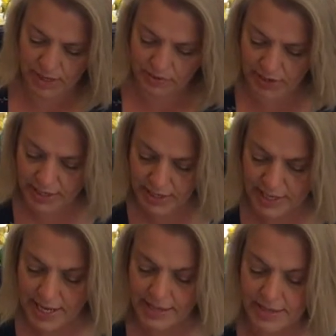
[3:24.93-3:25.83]
if I can
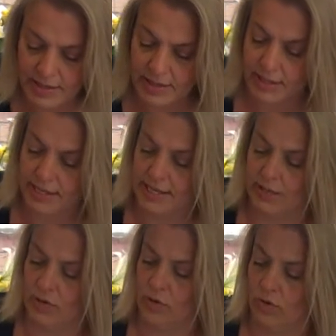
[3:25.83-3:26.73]
get the lid
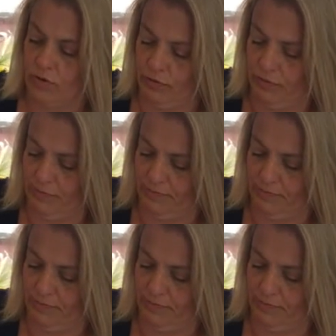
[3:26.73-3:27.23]
off.